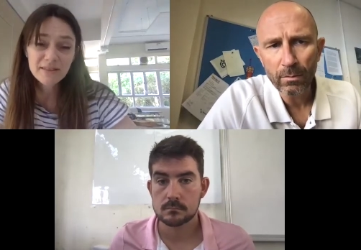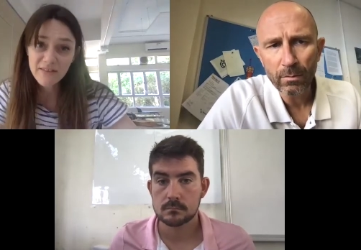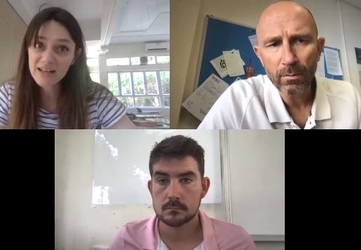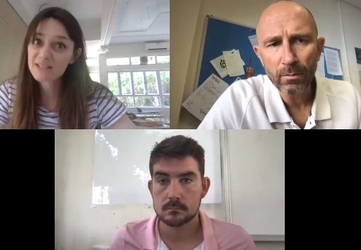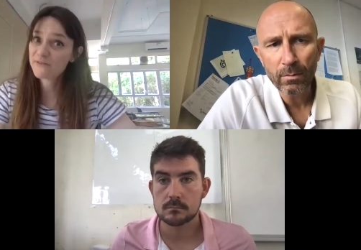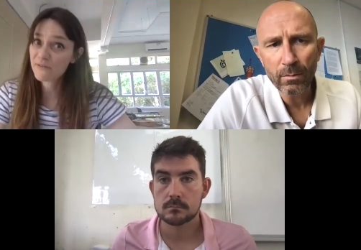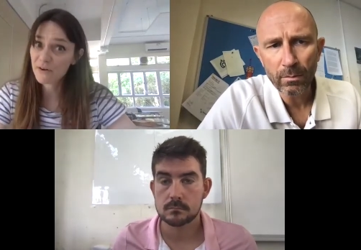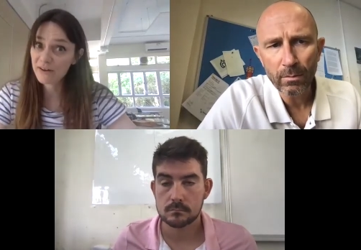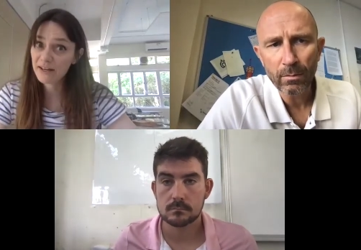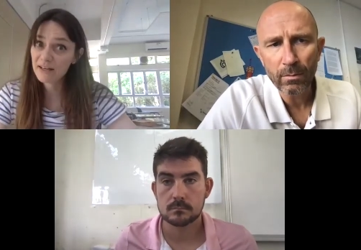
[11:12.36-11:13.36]
Speaker 1: That's
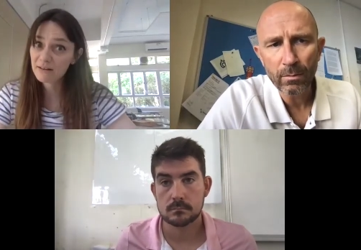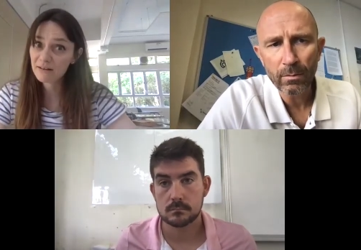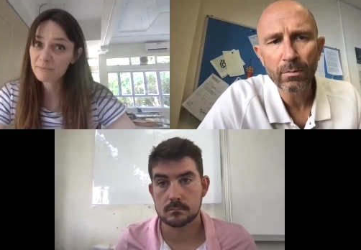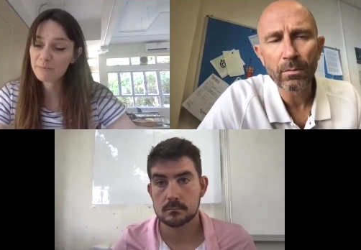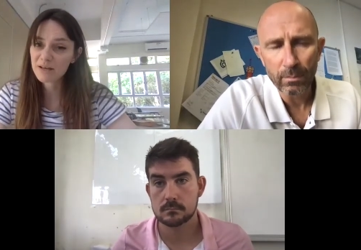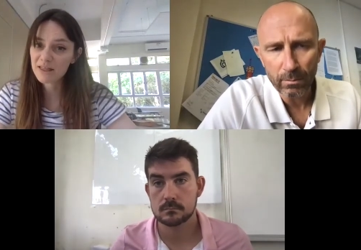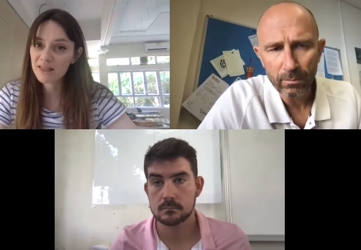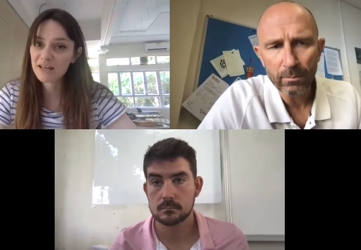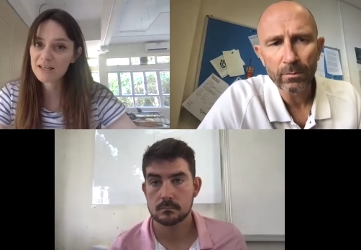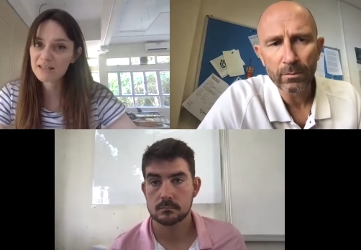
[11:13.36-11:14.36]
fine, but I
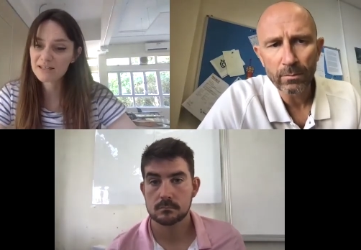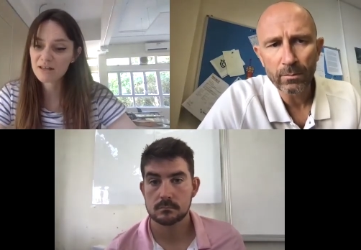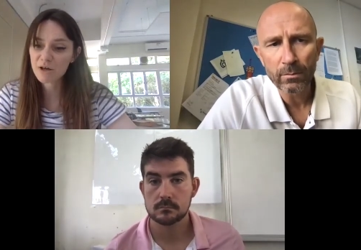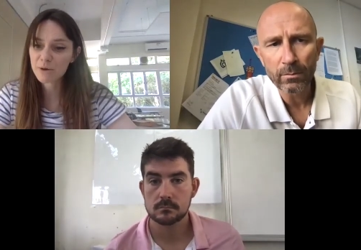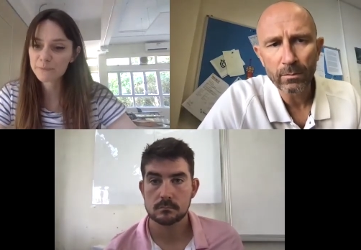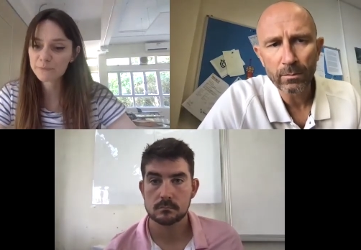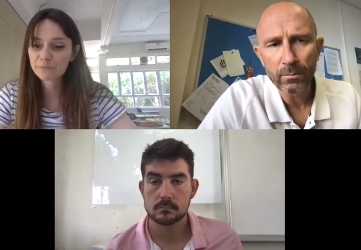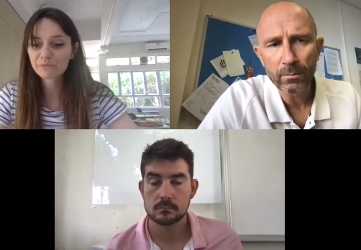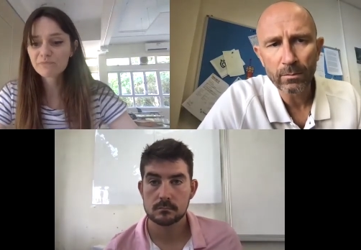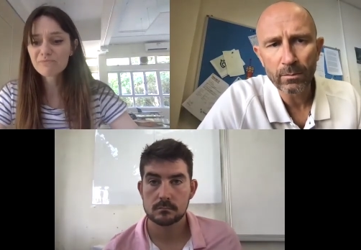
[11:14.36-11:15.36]
think it's the
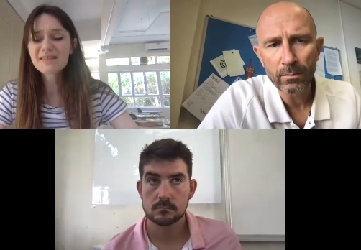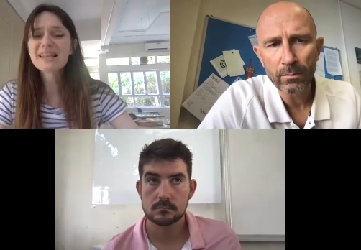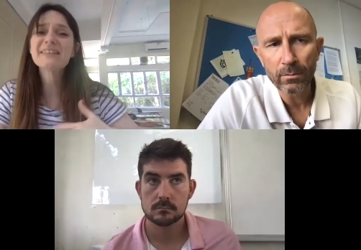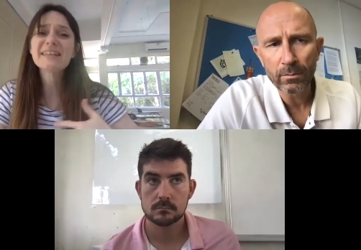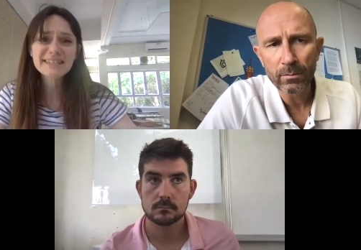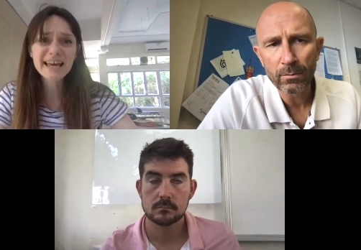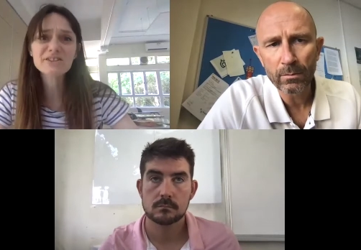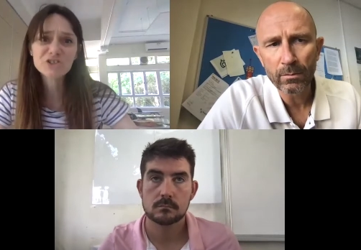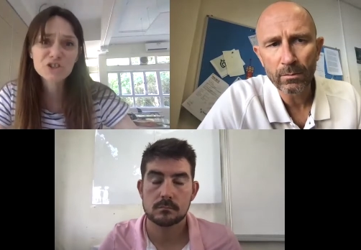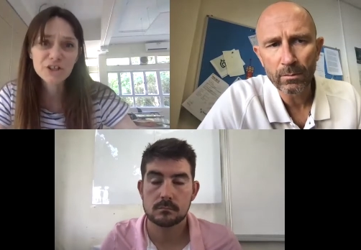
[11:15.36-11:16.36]
the intention
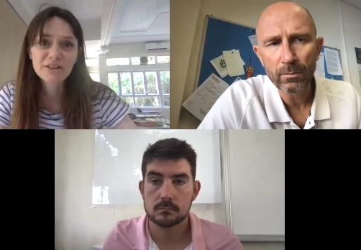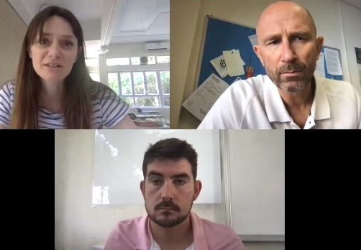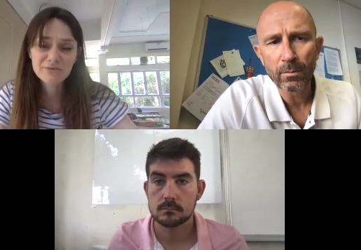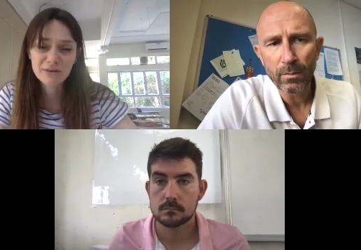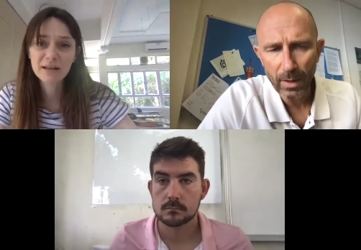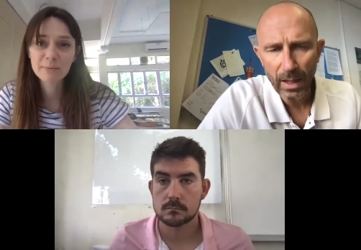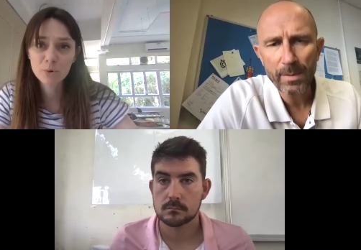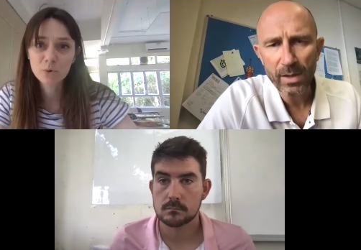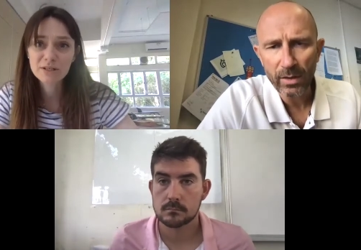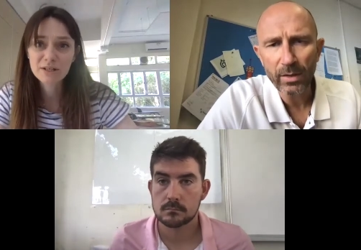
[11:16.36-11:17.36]

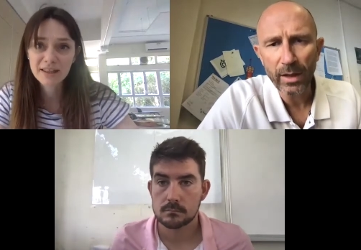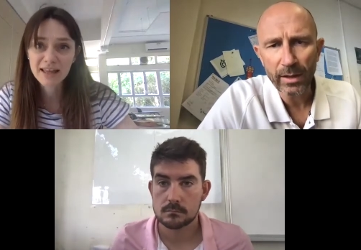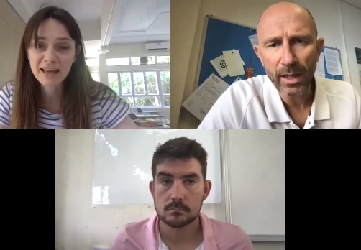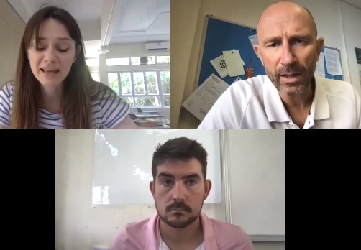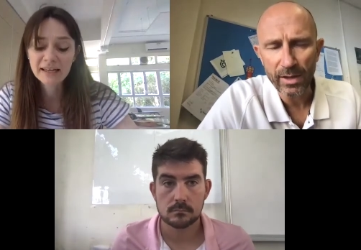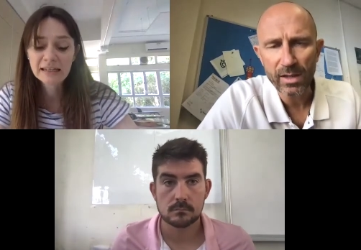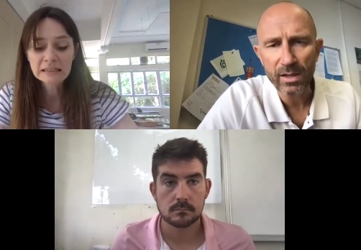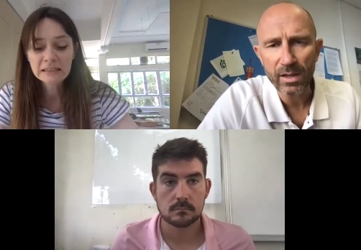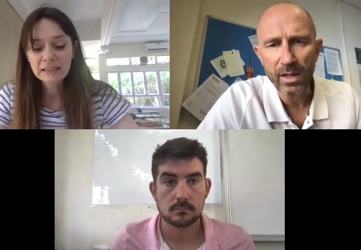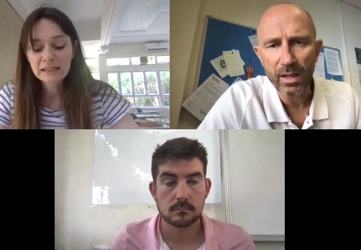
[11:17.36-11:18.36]
Speaker 2: absolutely yeah and just
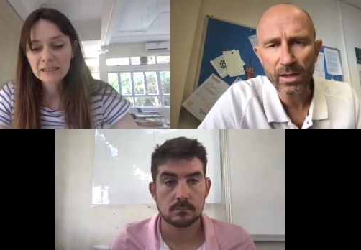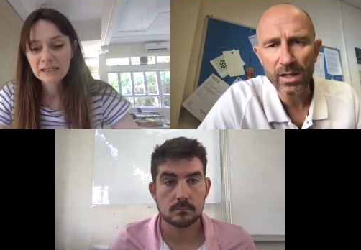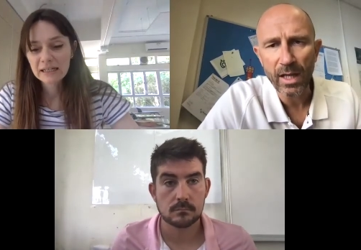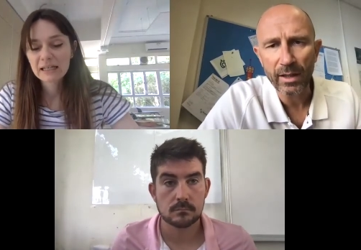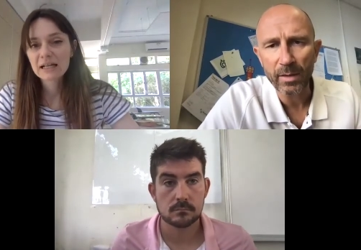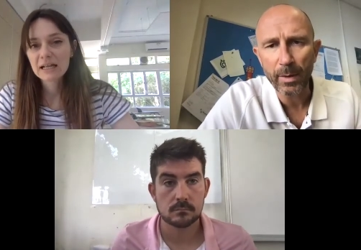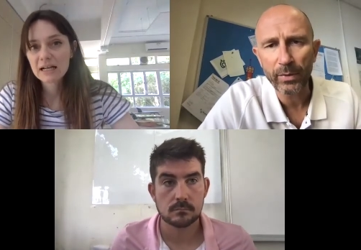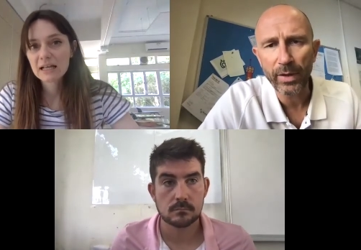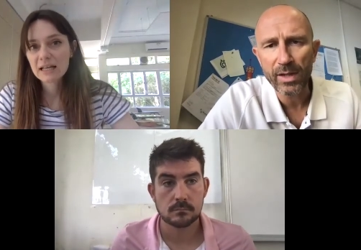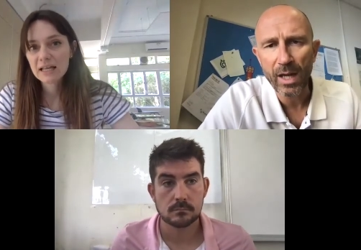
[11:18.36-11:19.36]
just yeah just starting to
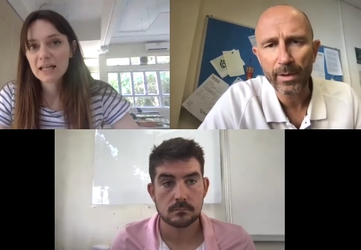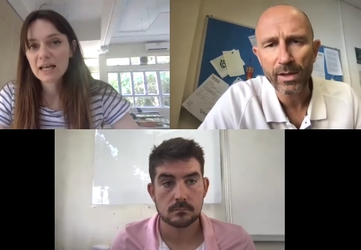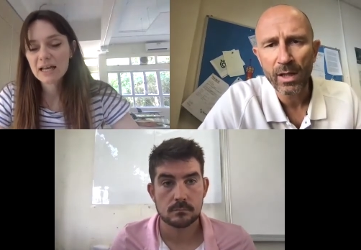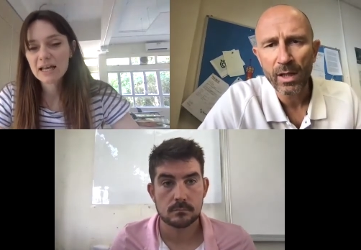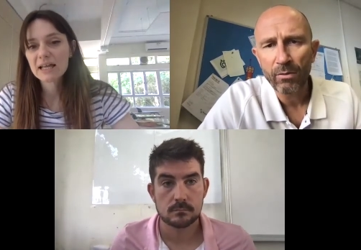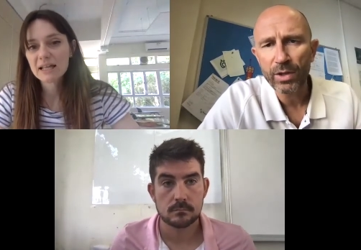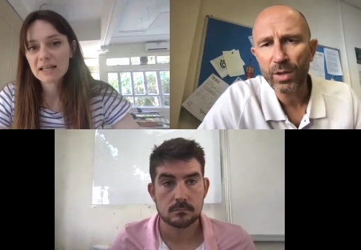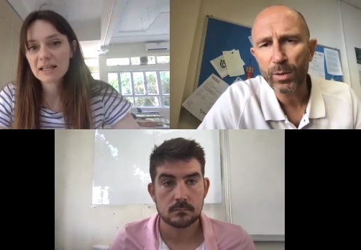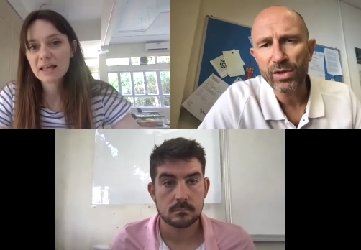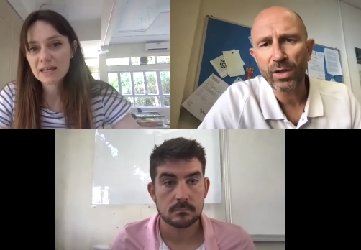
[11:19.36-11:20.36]
build those habits
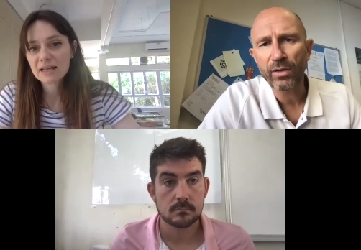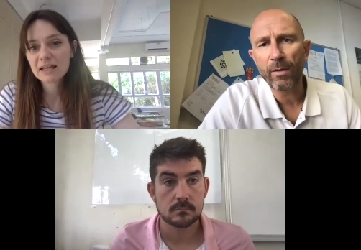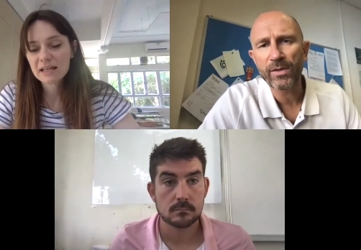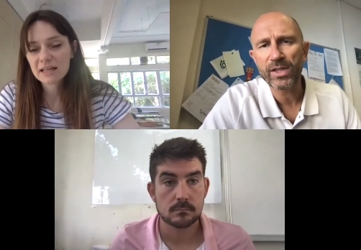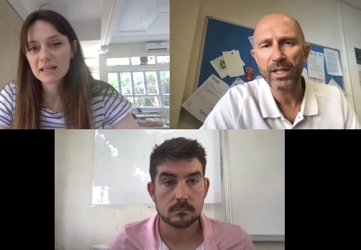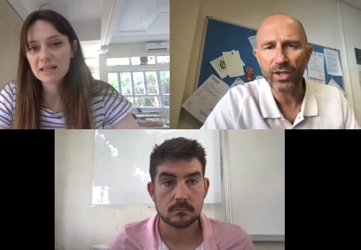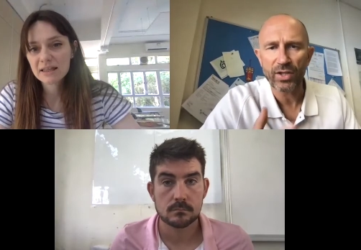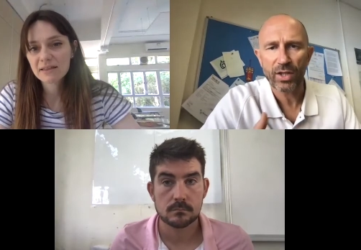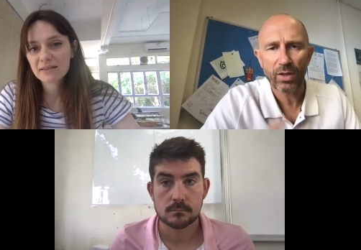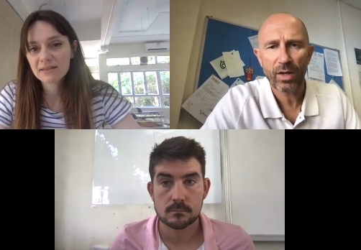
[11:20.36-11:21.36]
richard what sort of
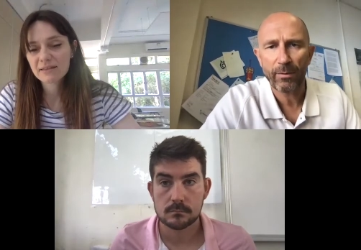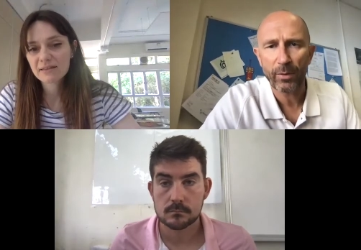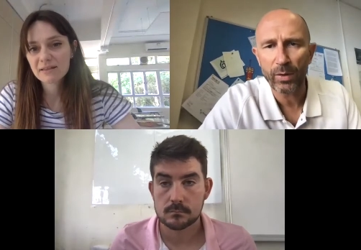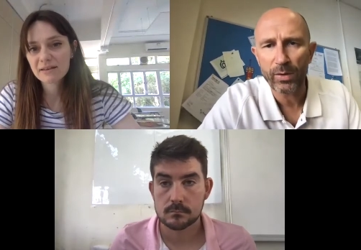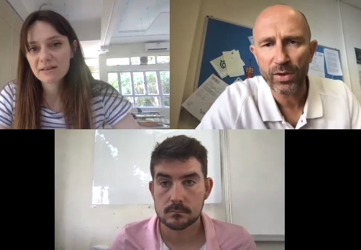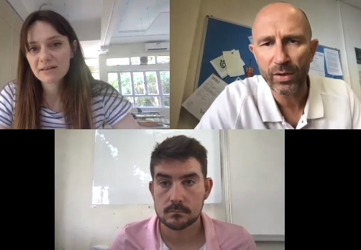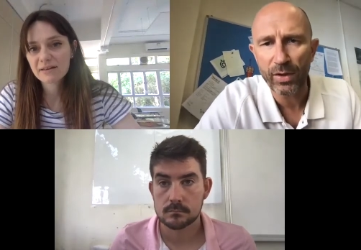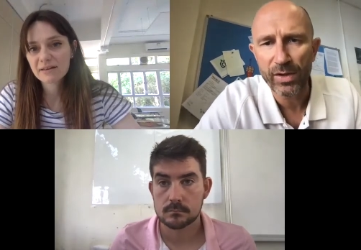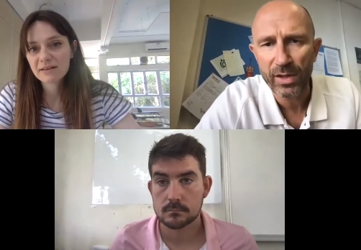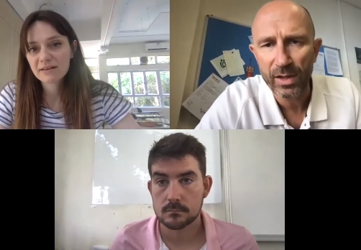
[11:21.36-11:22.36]
conversations do you have with your
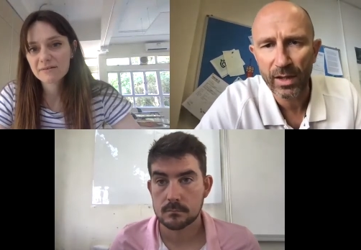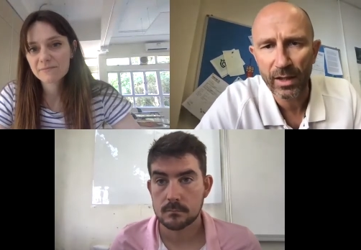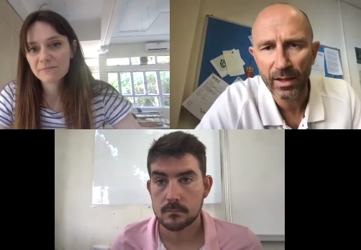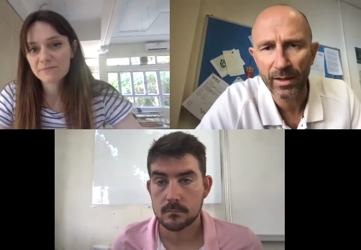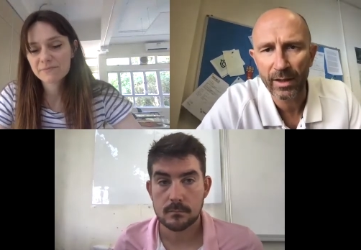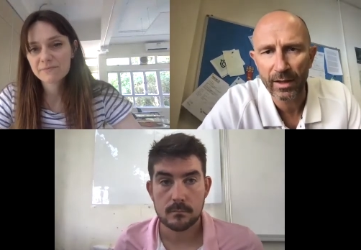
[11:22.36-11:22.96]
students uh, in, the,